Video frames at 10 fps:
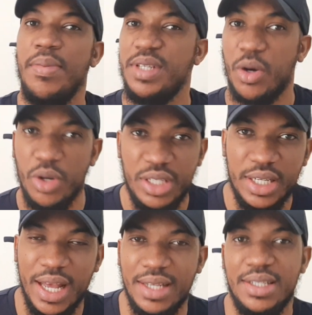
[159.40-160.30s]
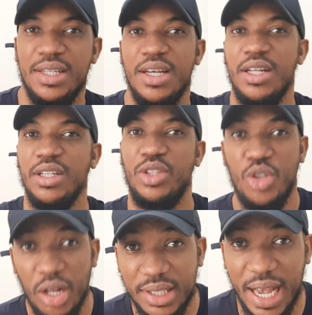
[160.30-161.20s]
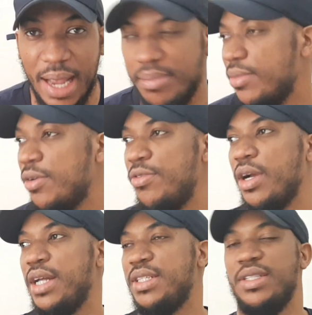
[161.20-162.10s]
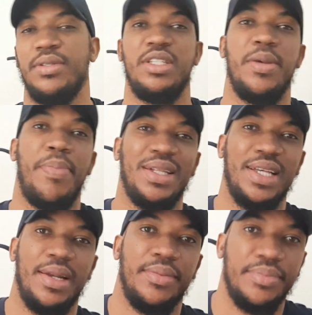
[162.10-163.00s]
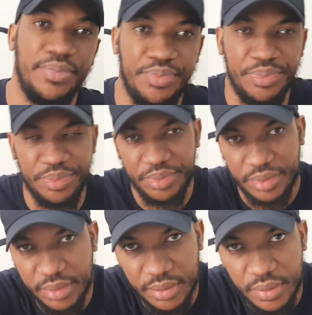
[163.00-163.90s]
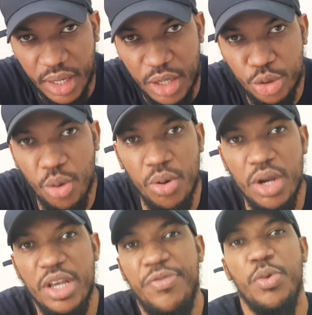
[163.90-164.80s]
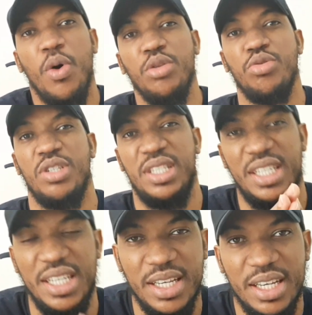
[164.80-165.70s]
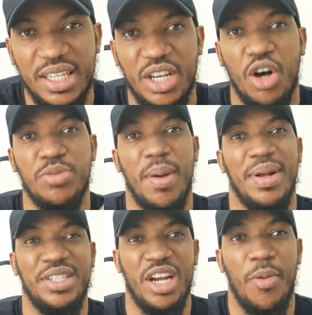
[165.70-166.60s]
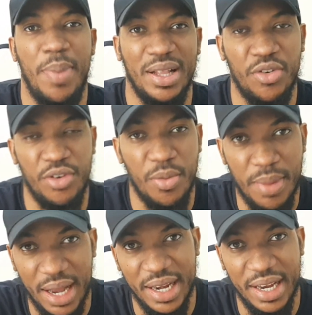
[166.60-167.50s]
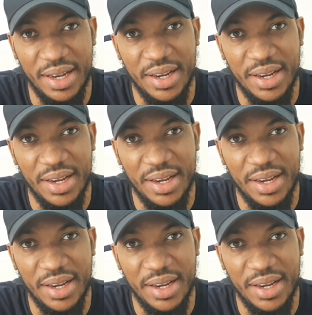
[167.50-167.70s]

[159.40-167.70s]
a coincidence. 3rd time, forget it. It's a pattern. So if you want to see the husband material part of your man,